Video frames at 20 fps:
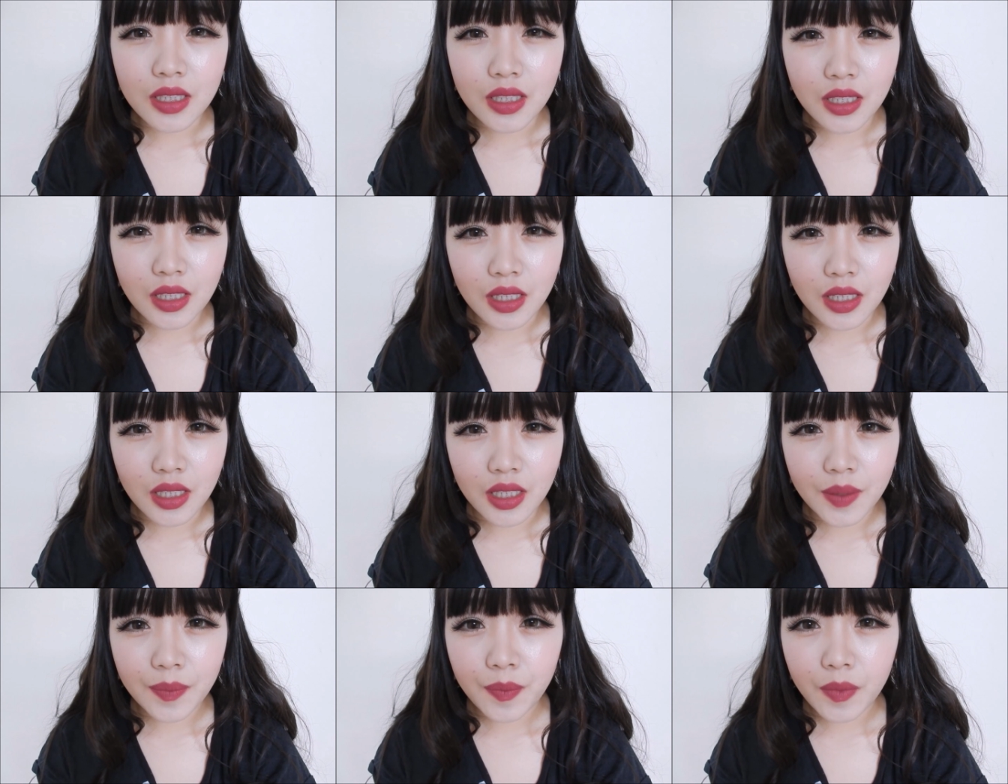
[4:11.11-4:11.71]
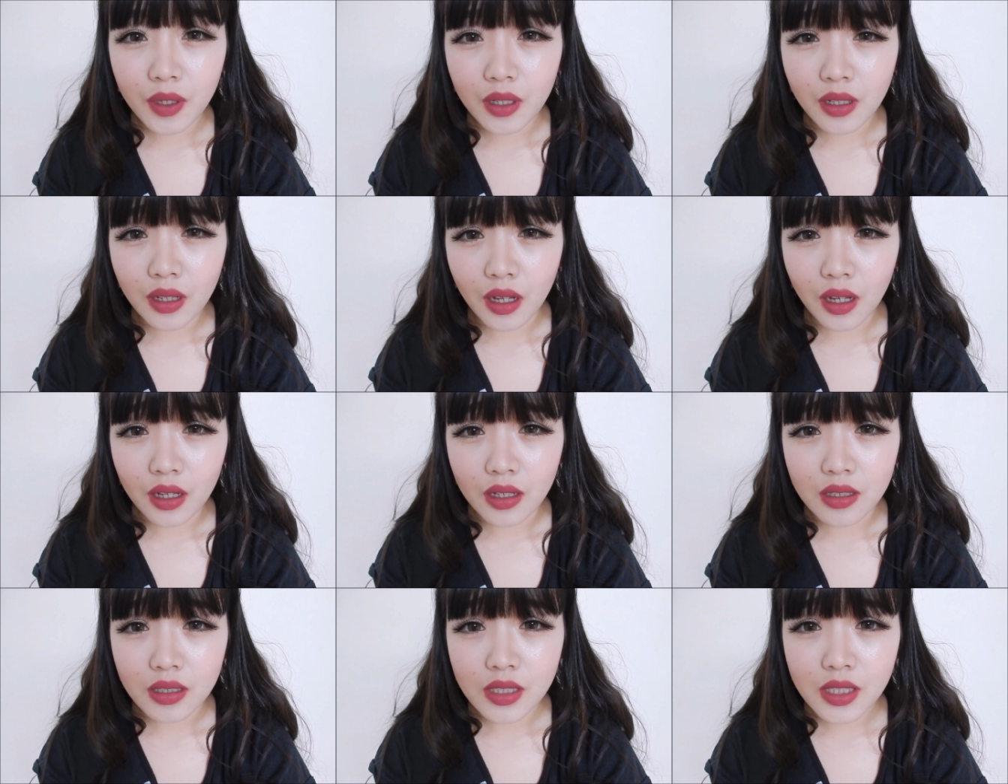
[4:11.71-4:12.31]
the lip
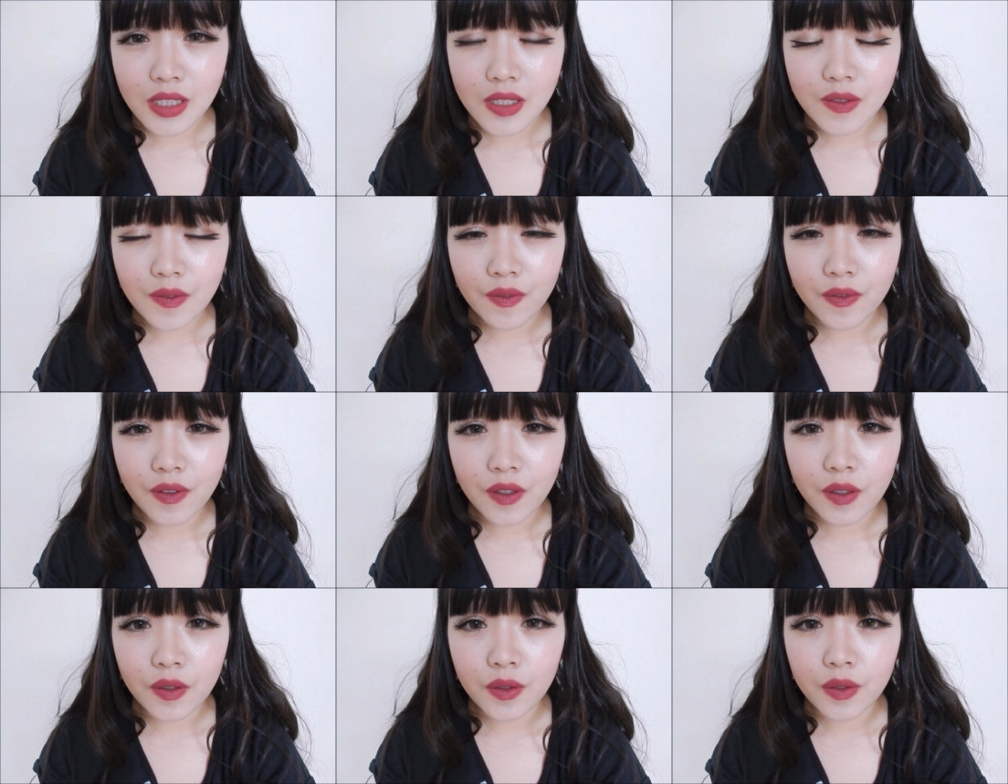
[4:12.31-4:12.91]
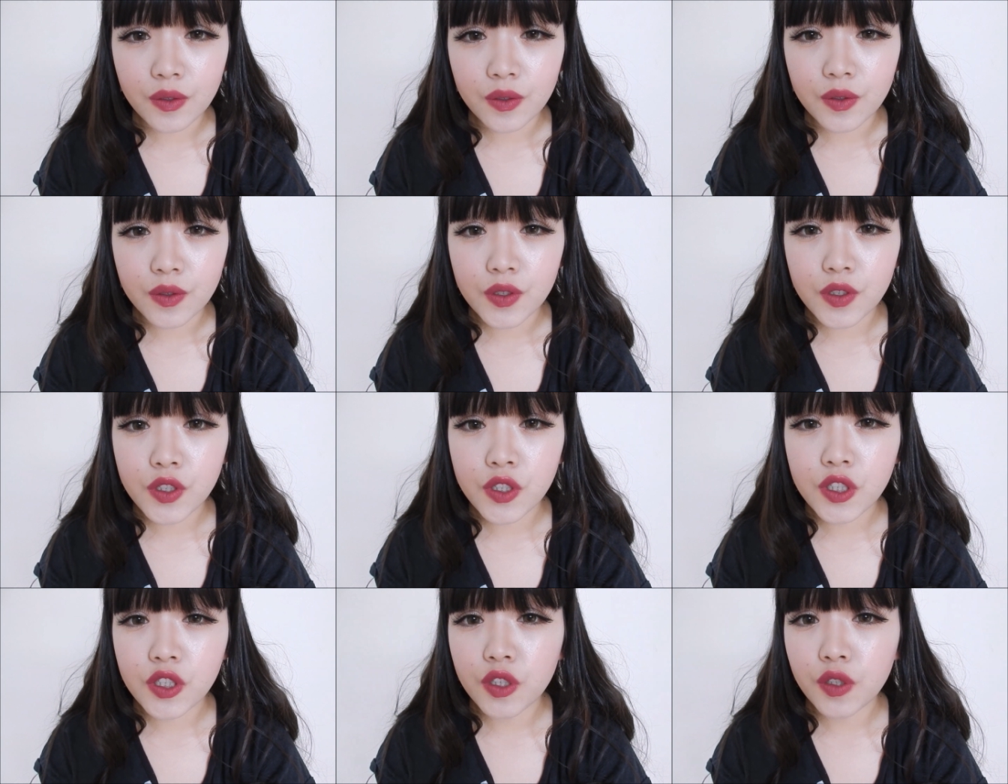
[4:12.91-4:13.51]
gloss feels
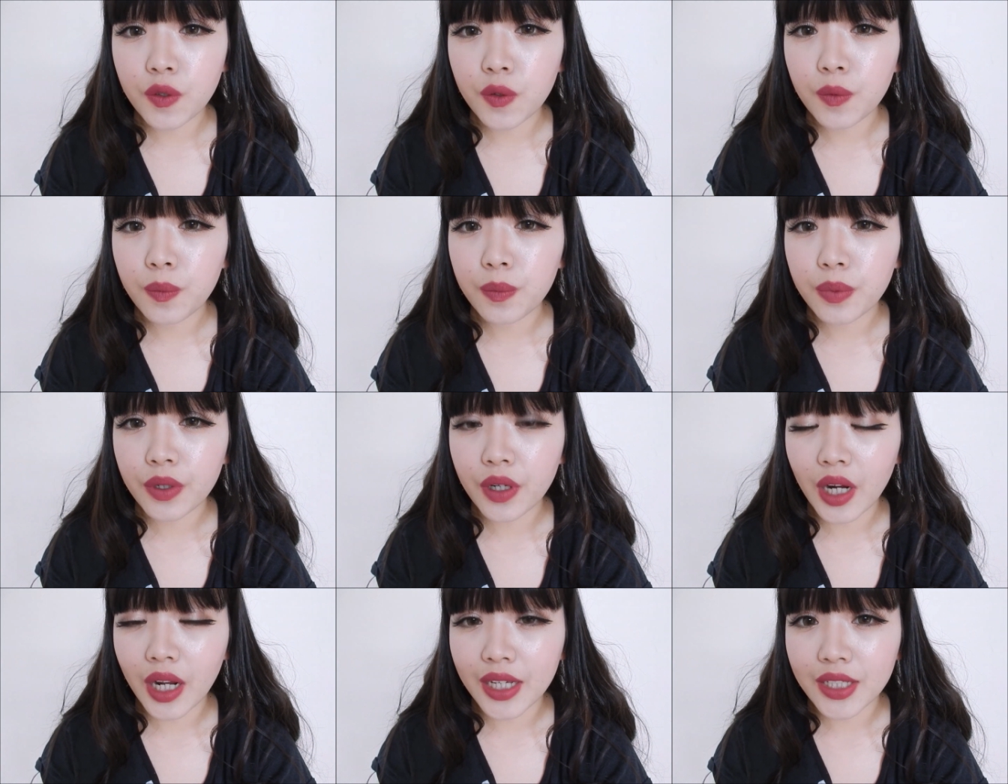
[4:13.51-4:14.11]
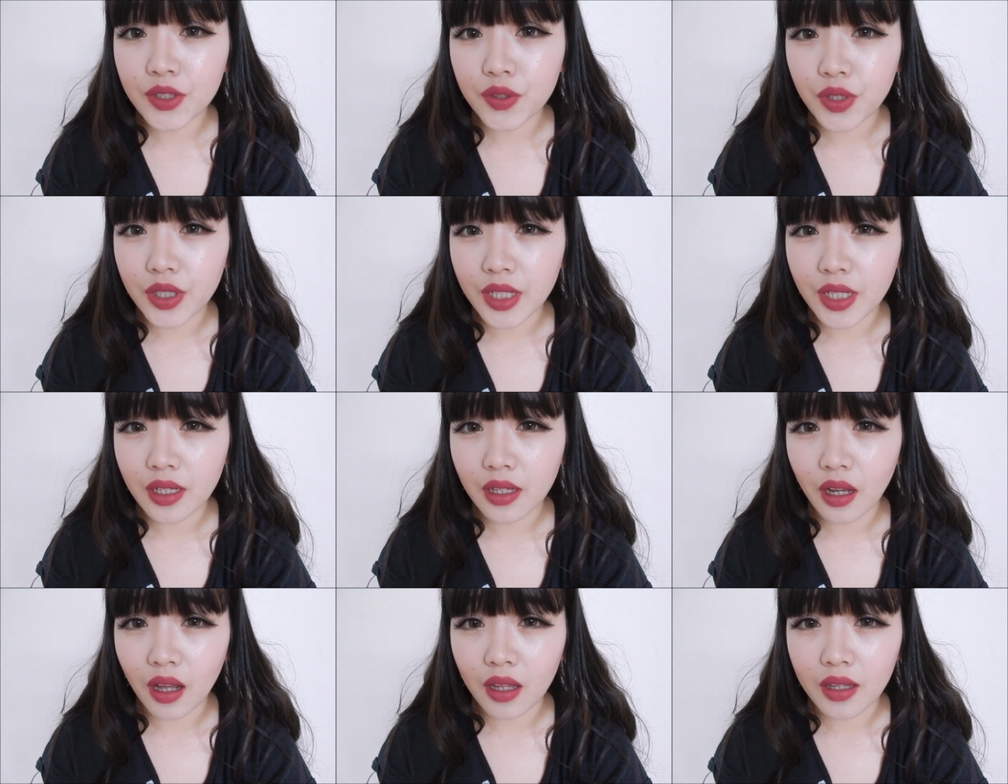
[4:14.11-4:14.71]
super
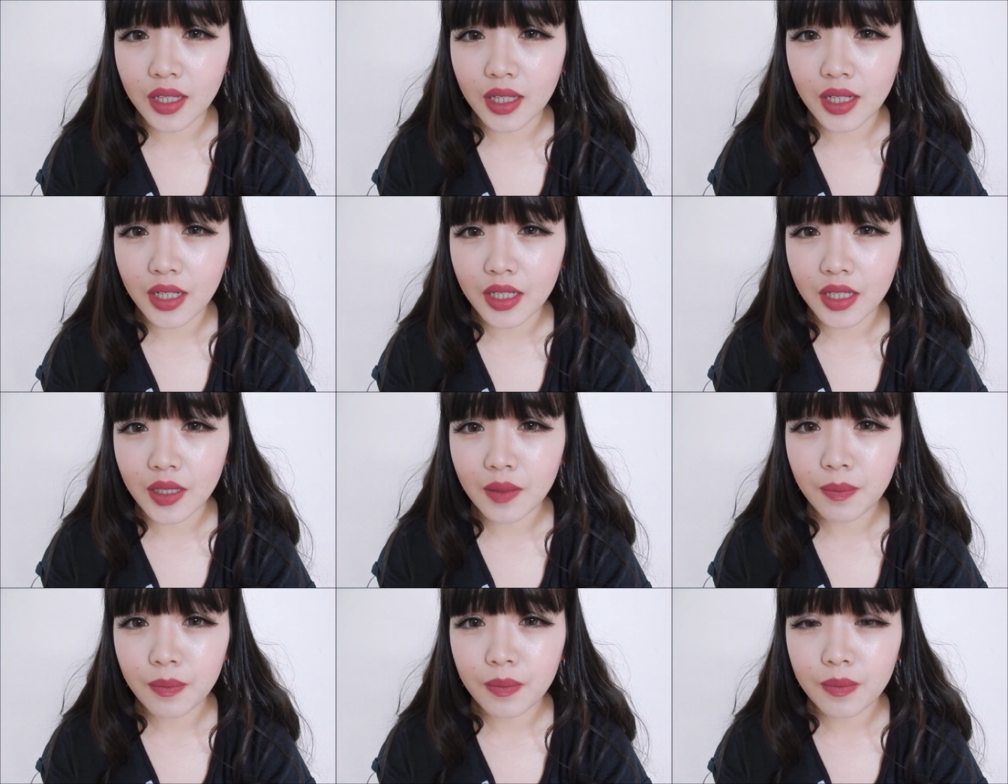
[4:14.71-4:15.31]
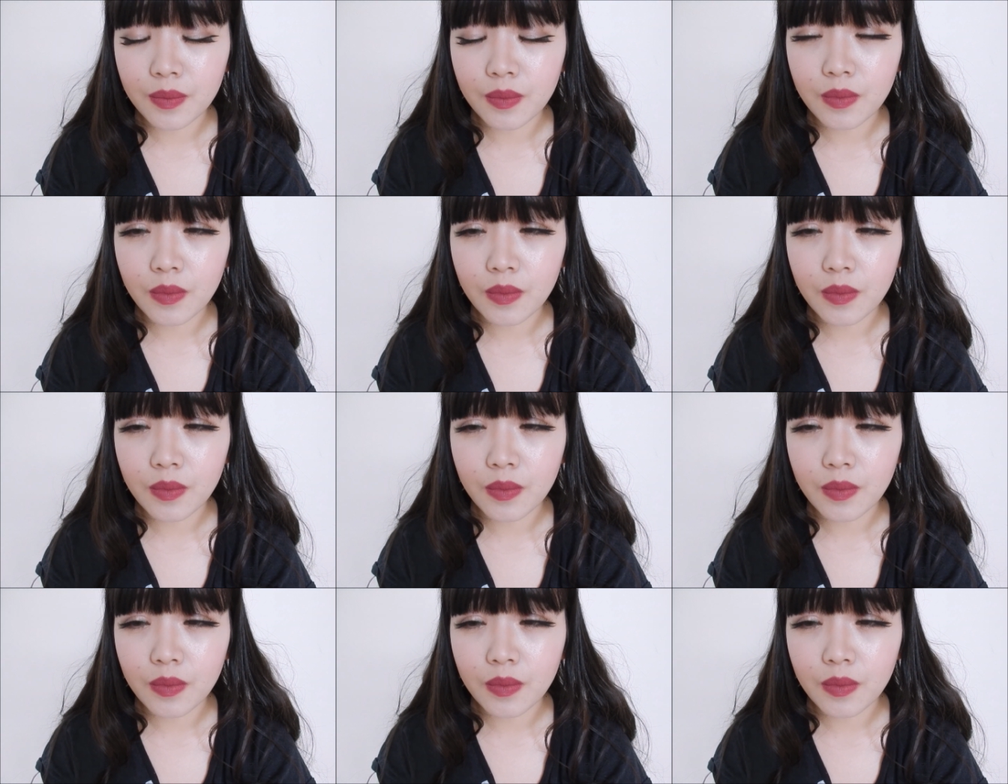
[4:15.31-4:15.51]
hydrating on the lip.